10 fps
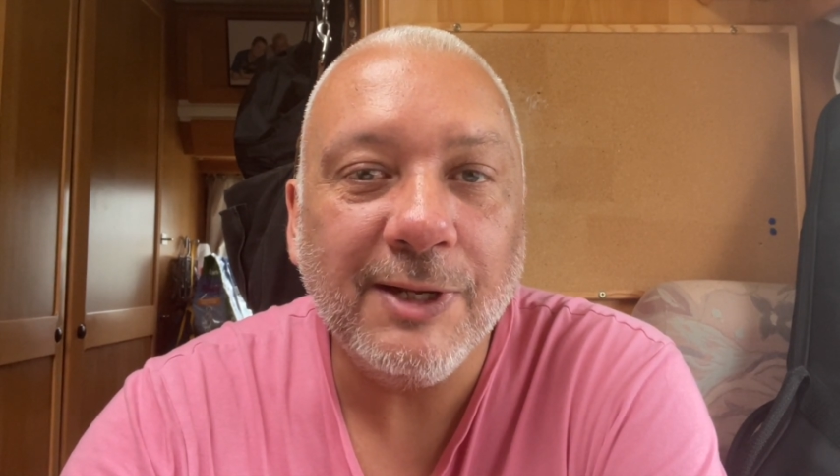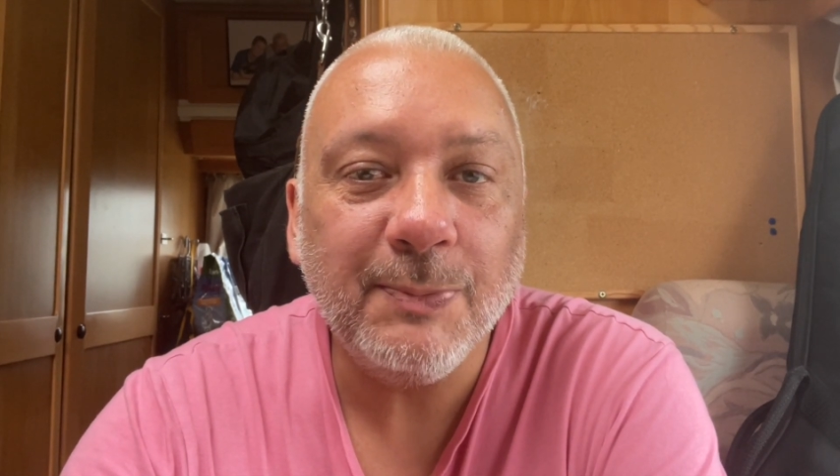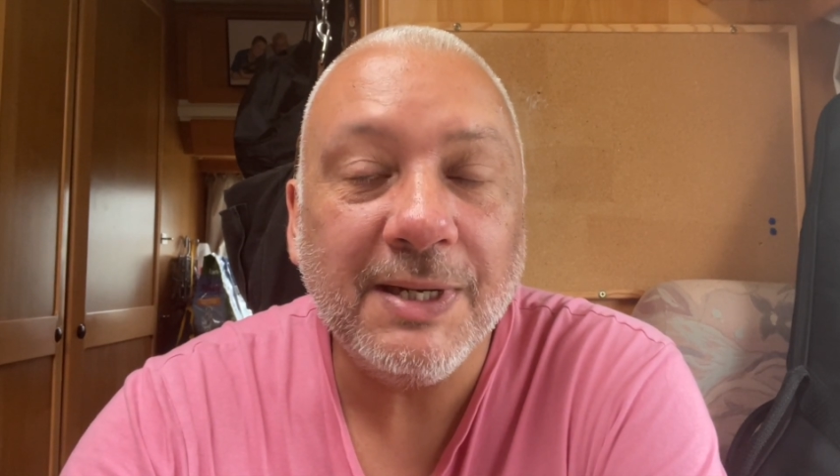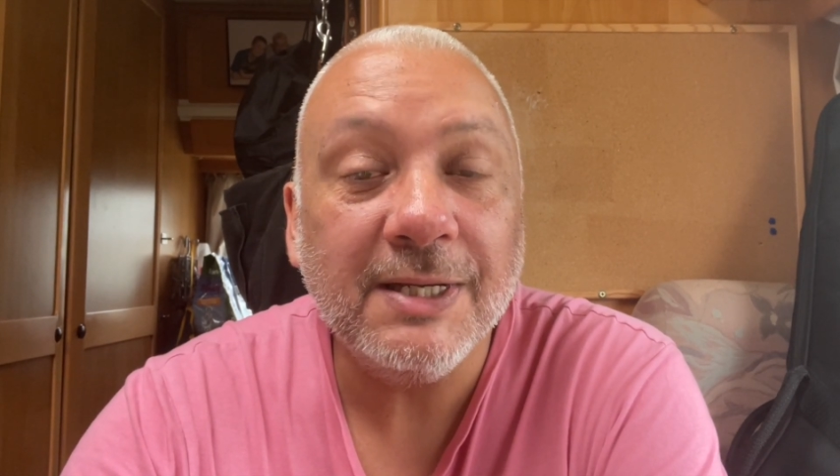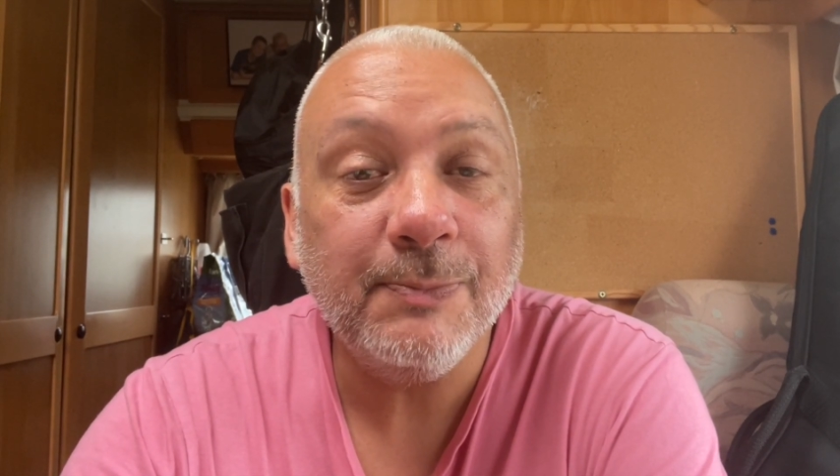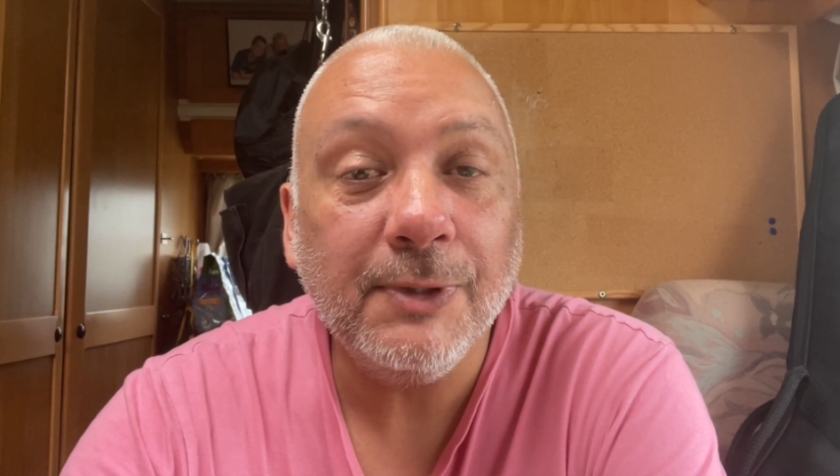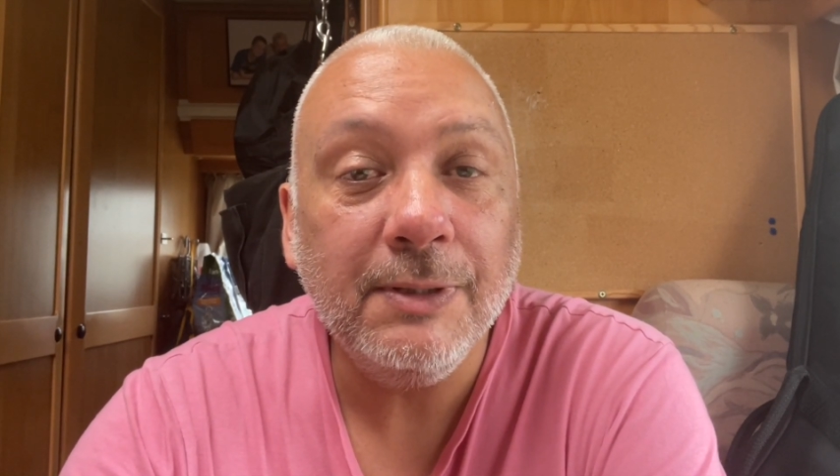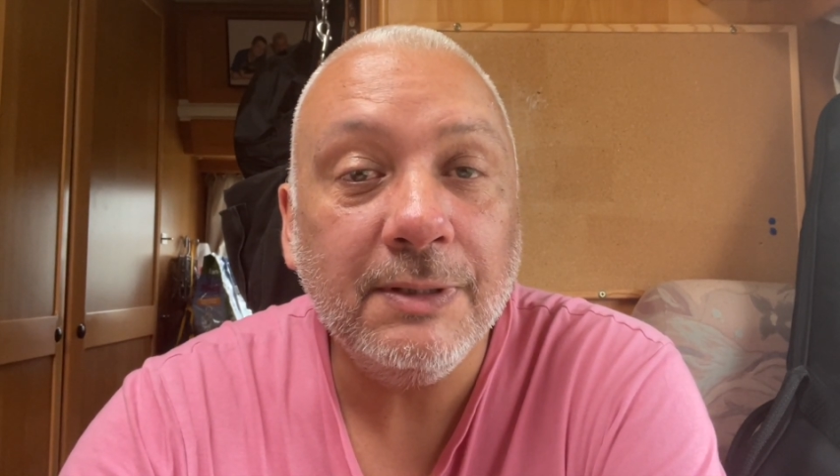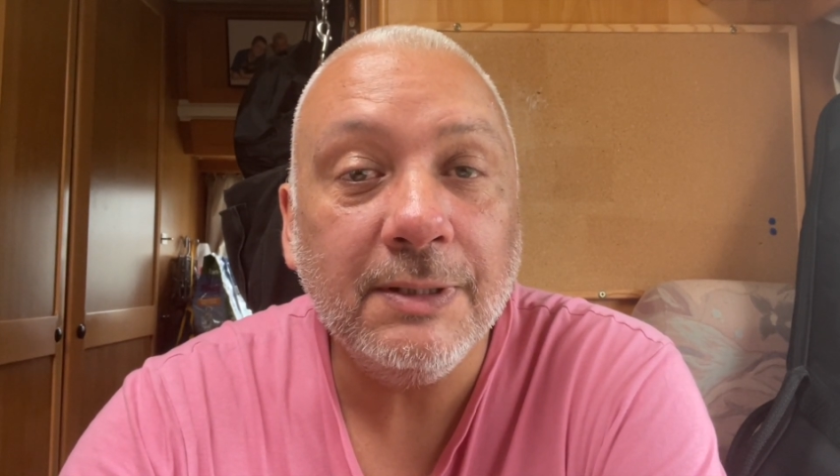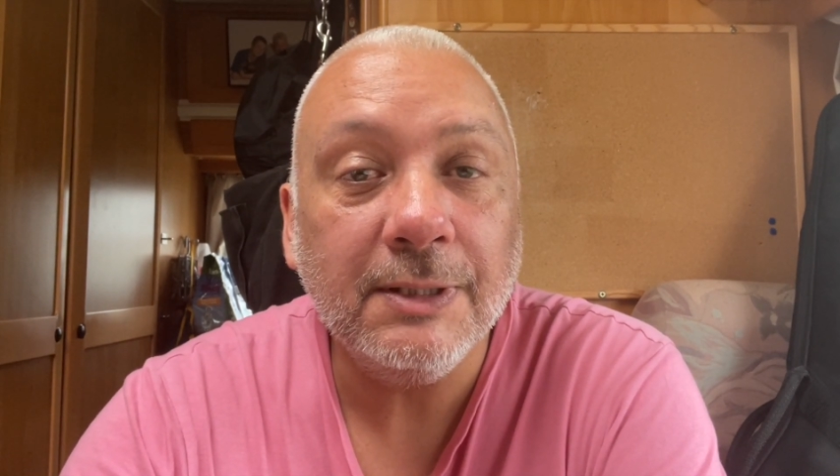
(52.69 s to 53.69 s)
but I
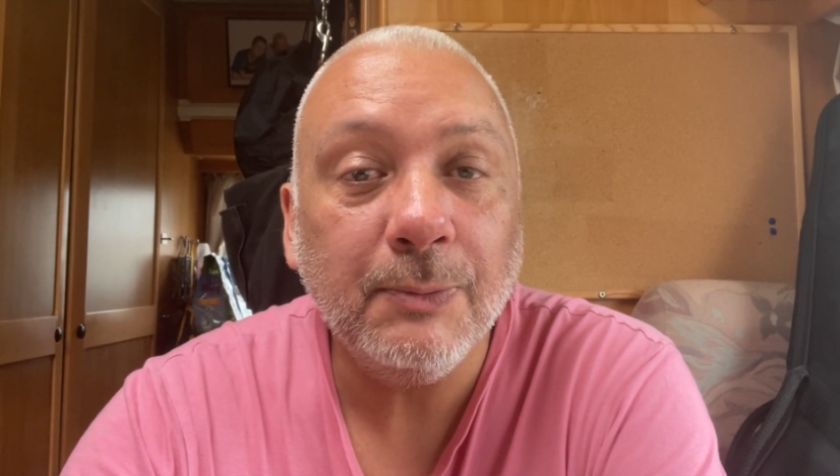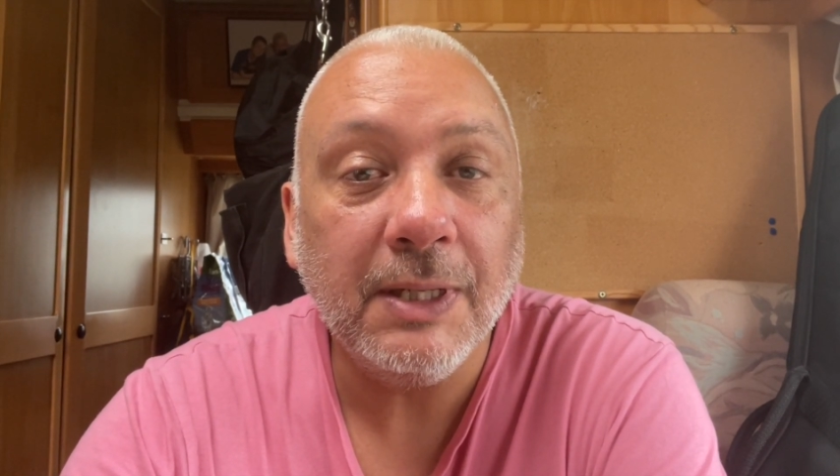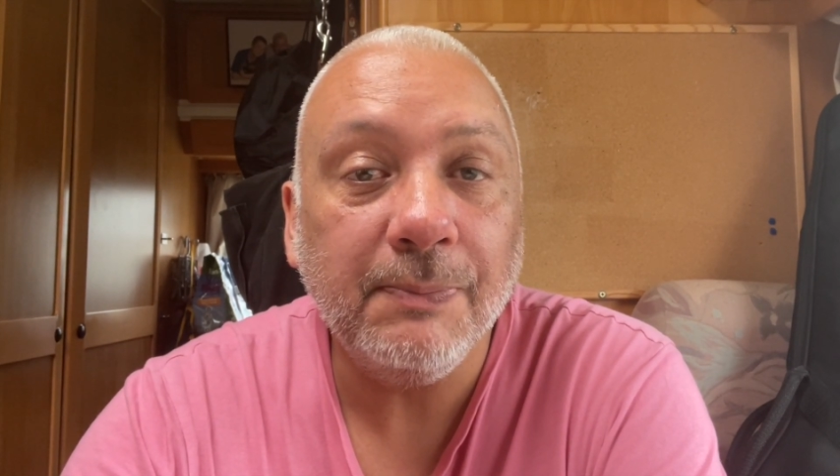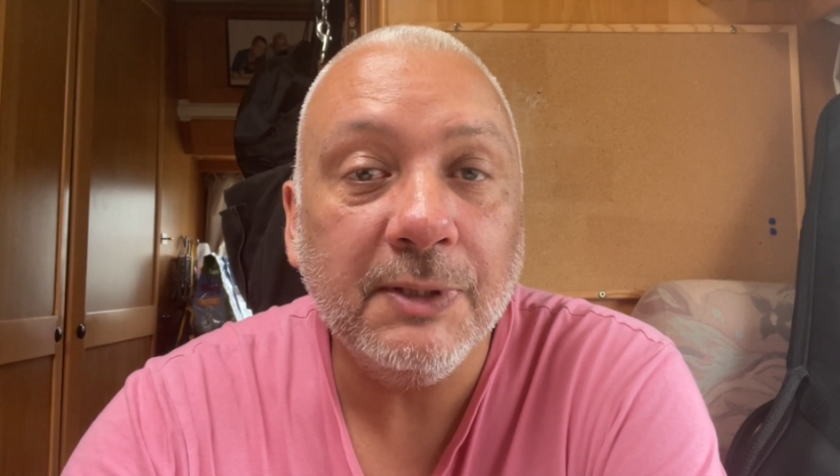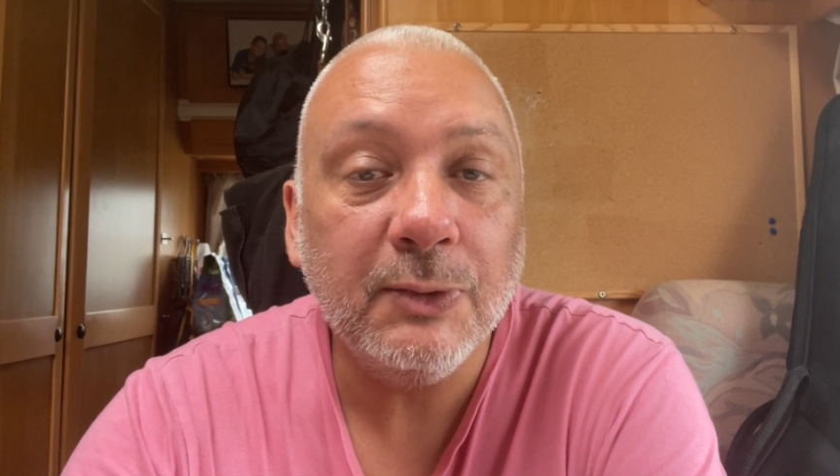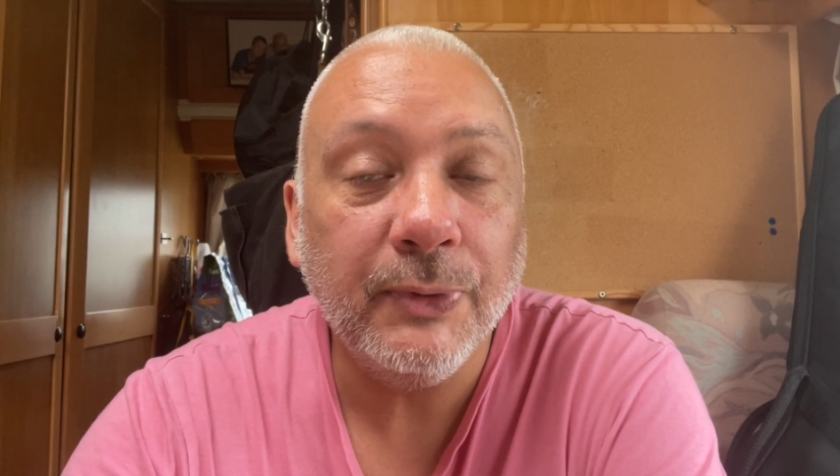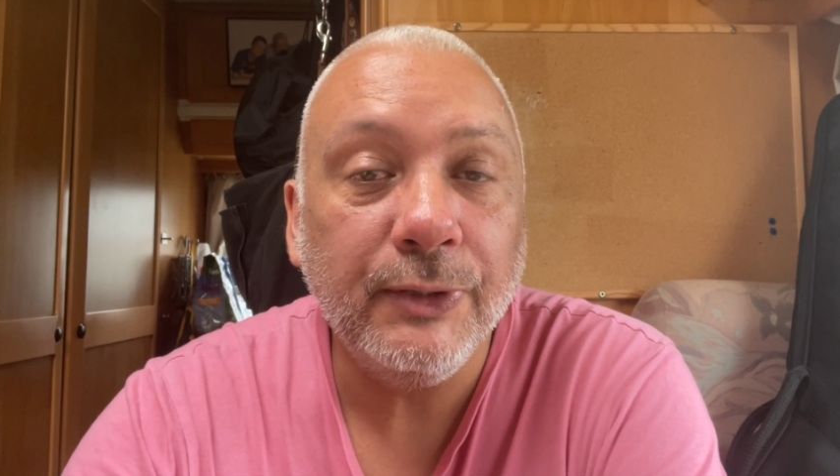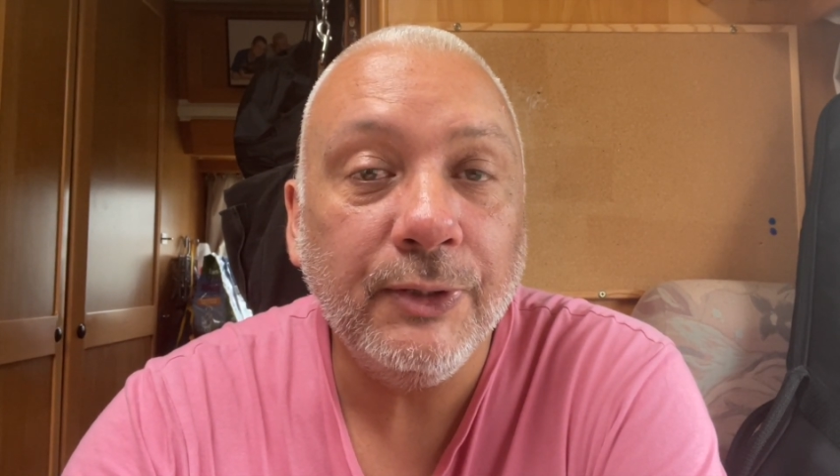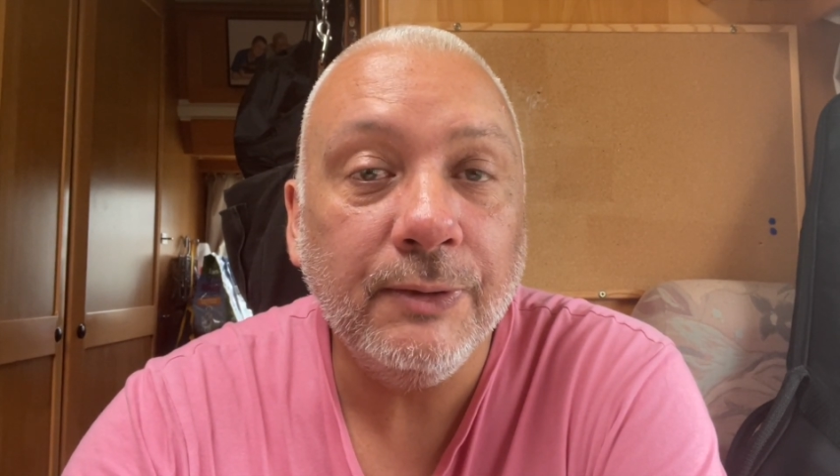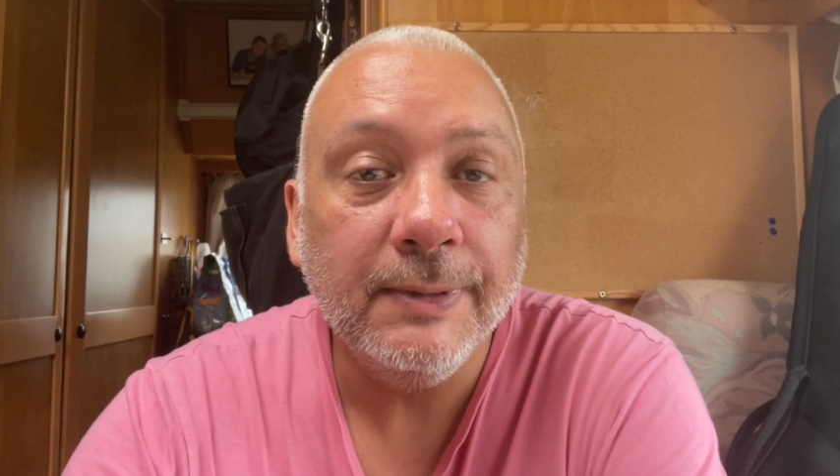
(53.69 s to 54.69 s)
suppose this is what happens when
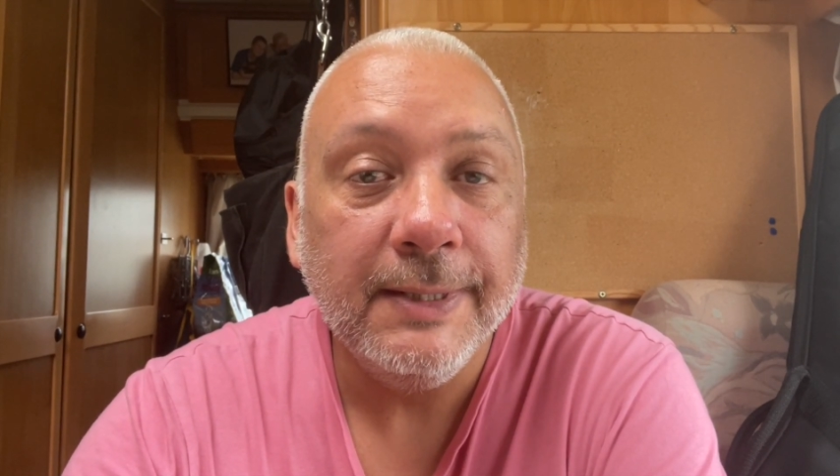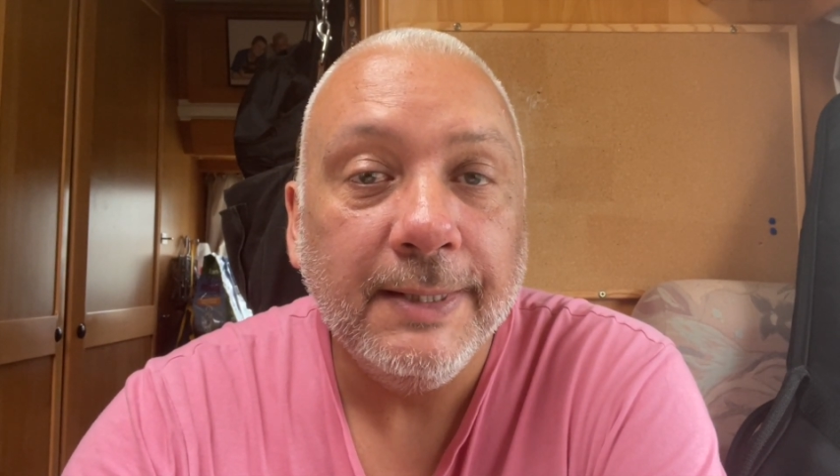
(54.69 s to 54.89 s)
you